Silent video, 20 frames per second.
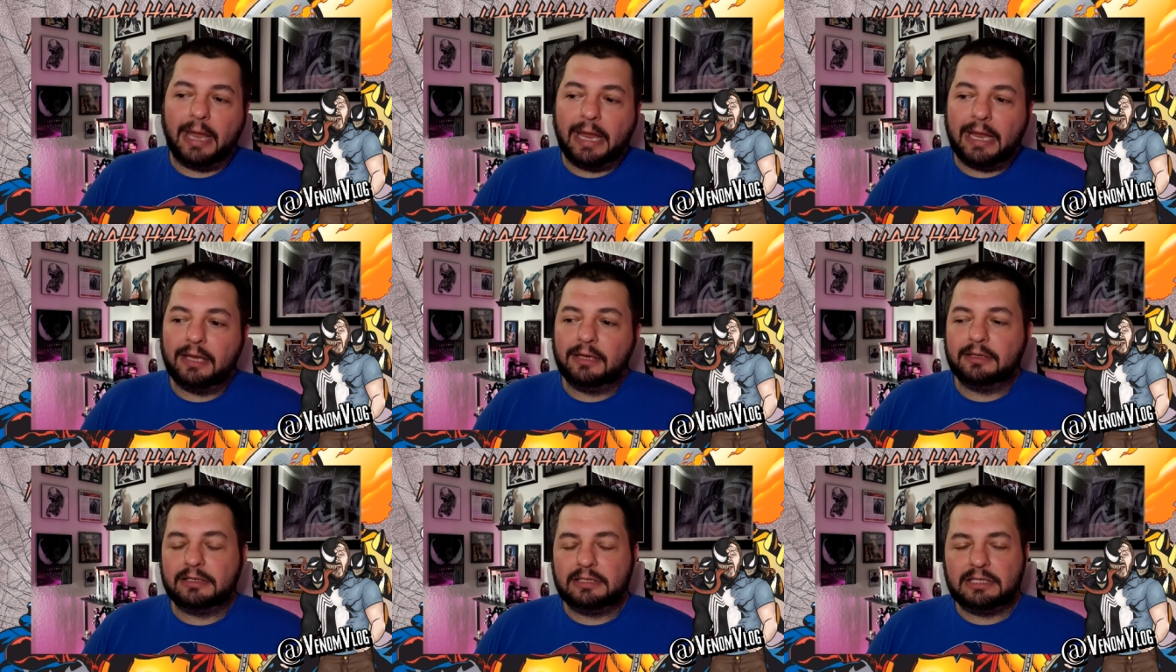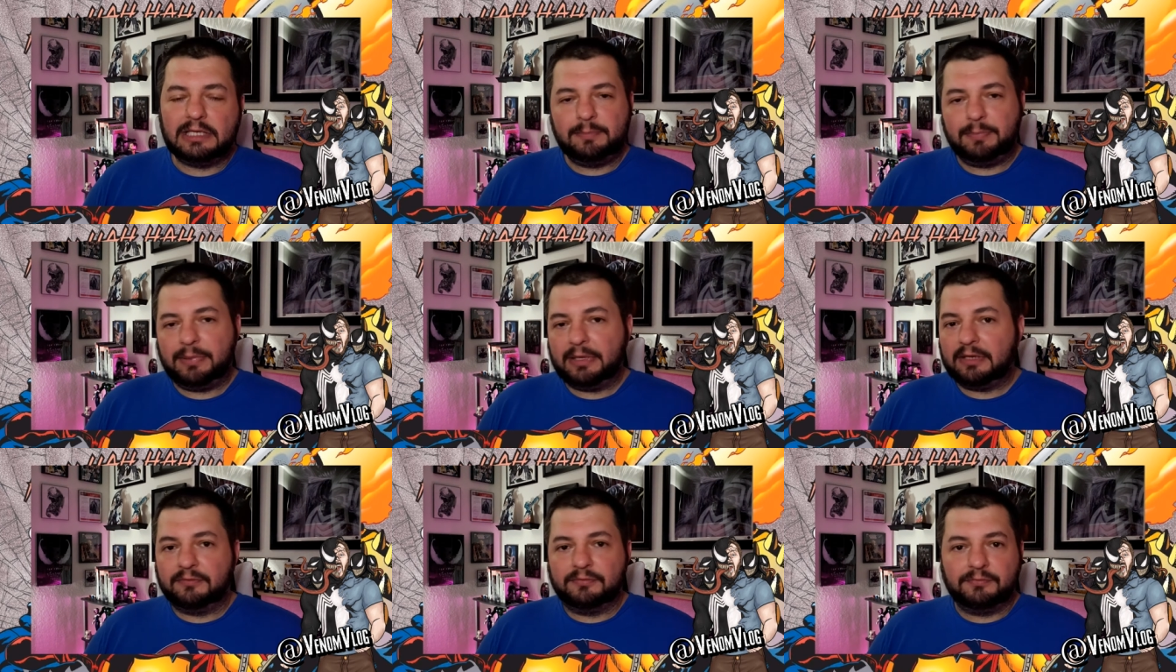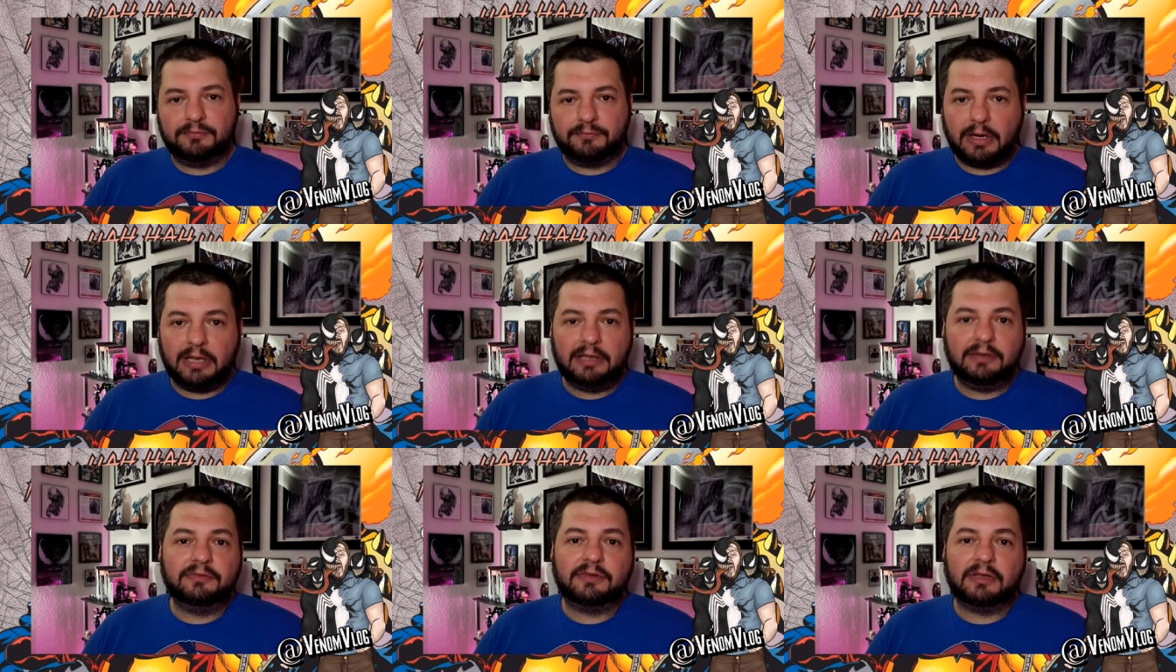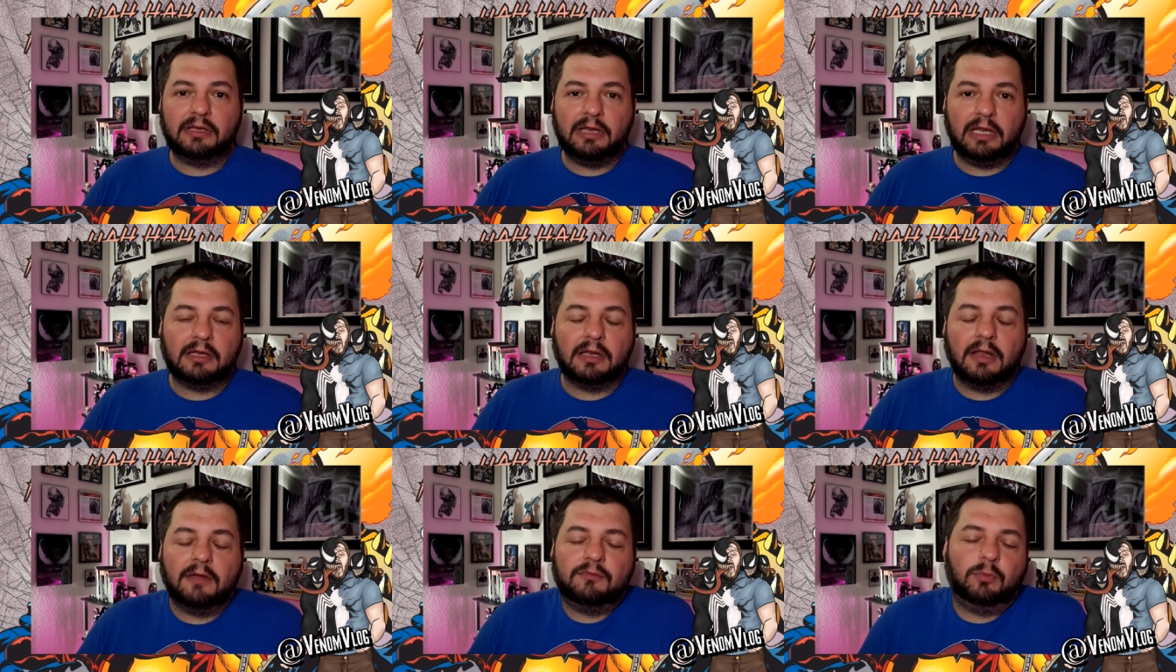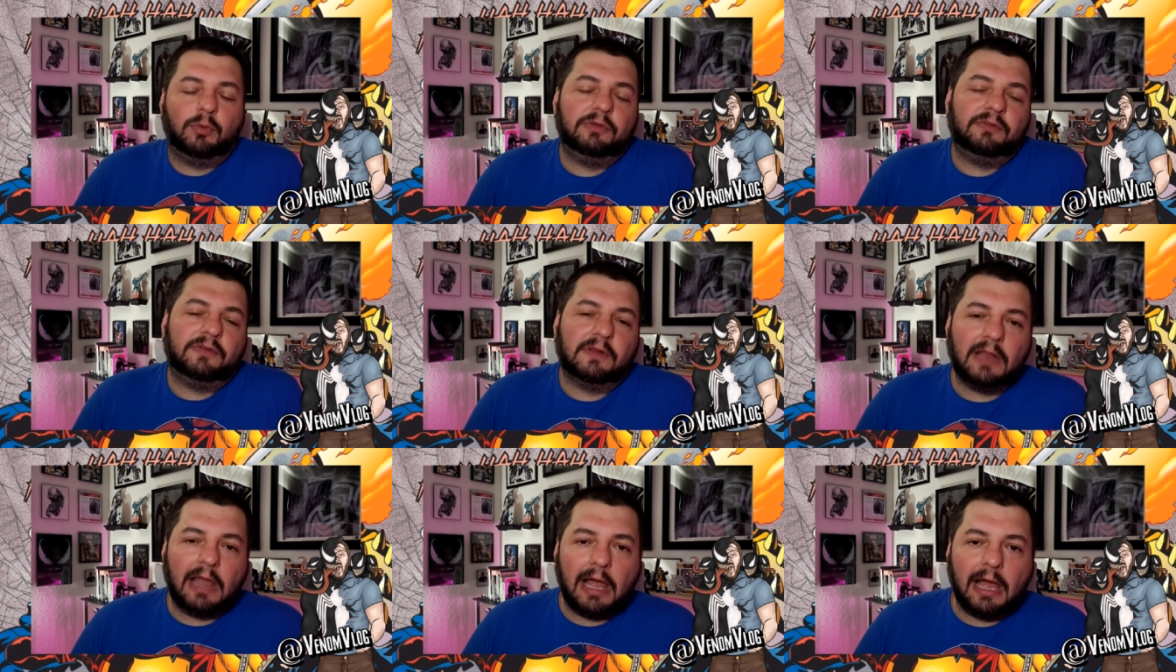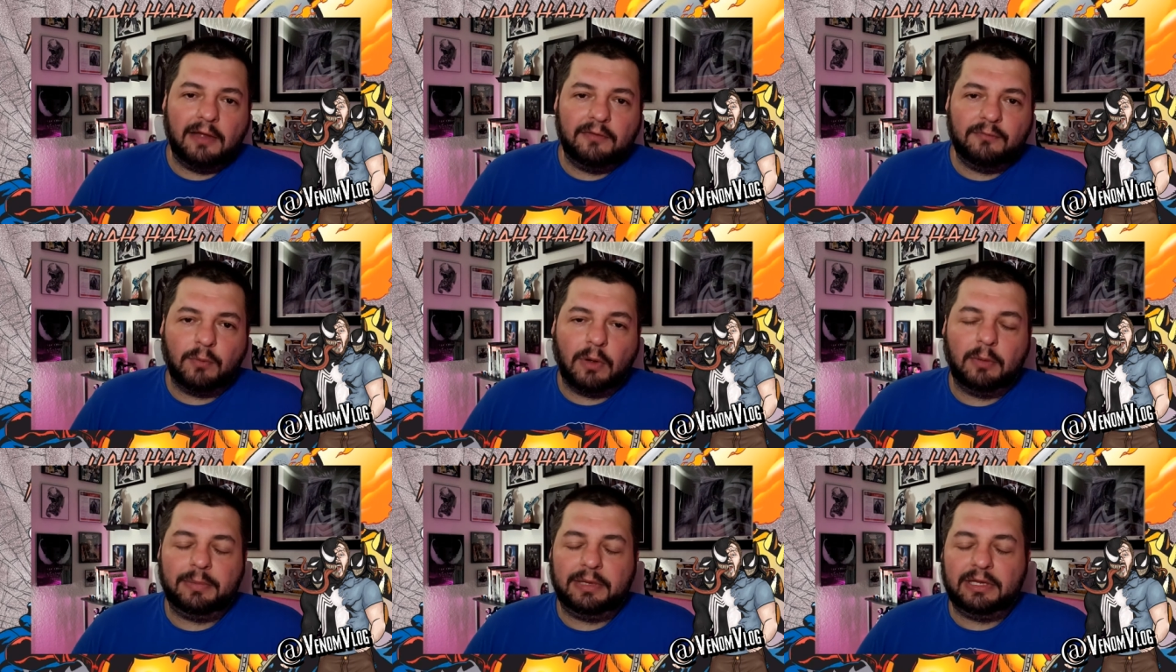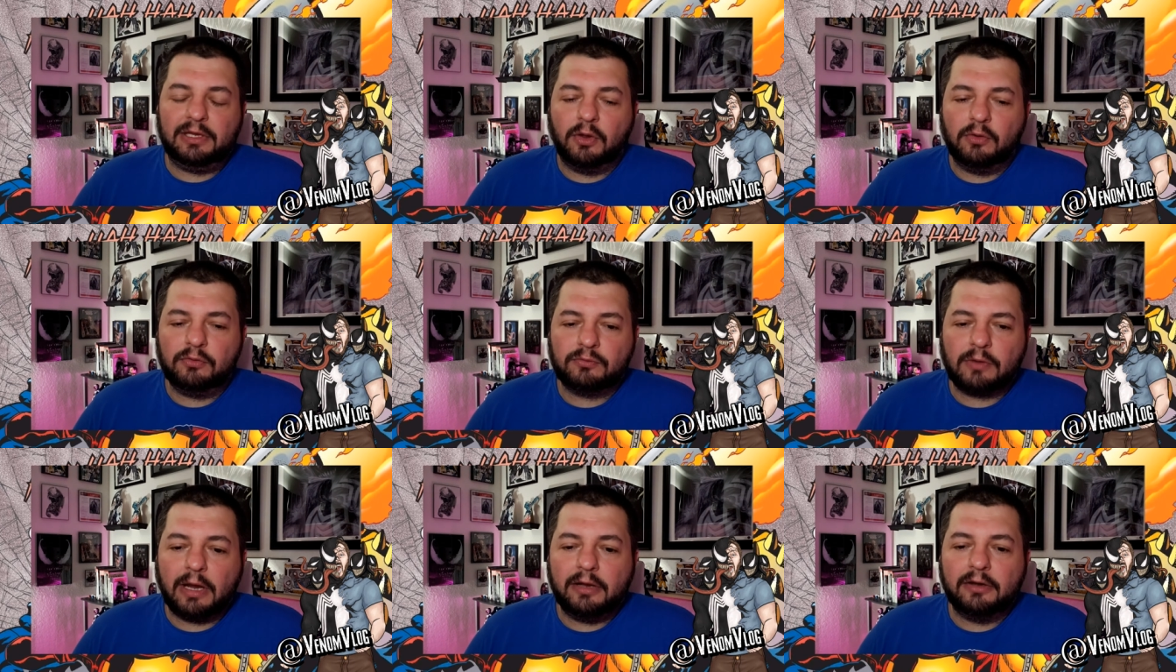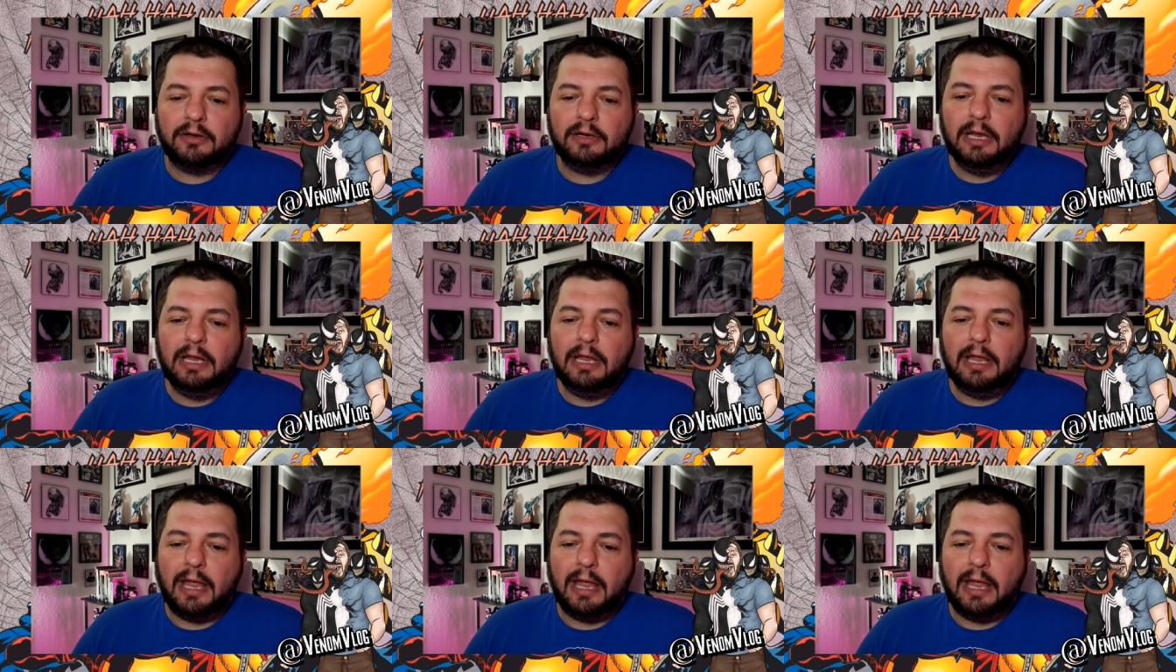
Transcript: and keeping friends and, and, loved ones alive while being Ghost Rider.